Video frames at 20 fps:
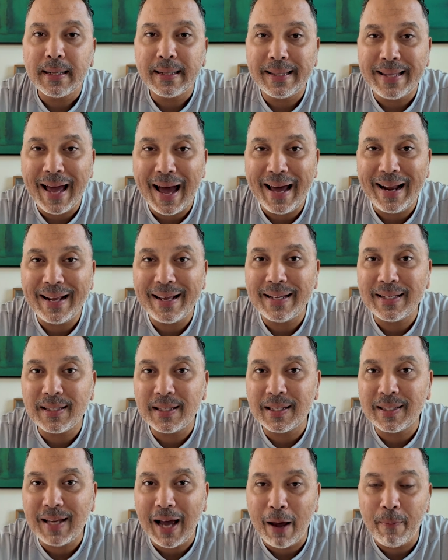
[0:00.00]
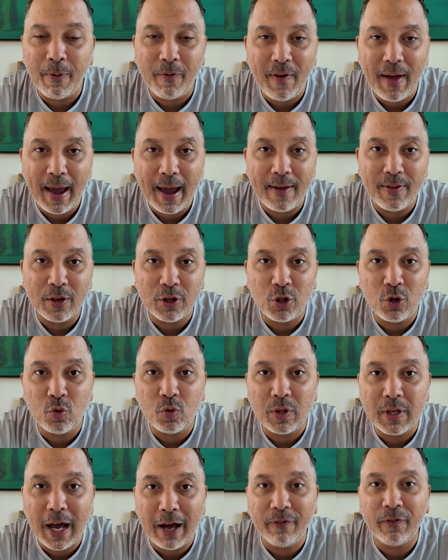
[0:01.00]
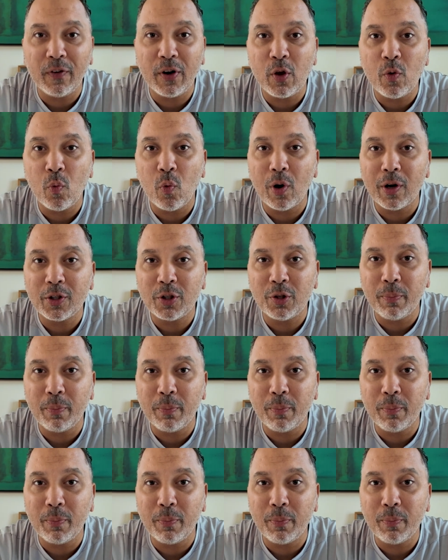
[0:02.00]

that is the type of hand that you definitely want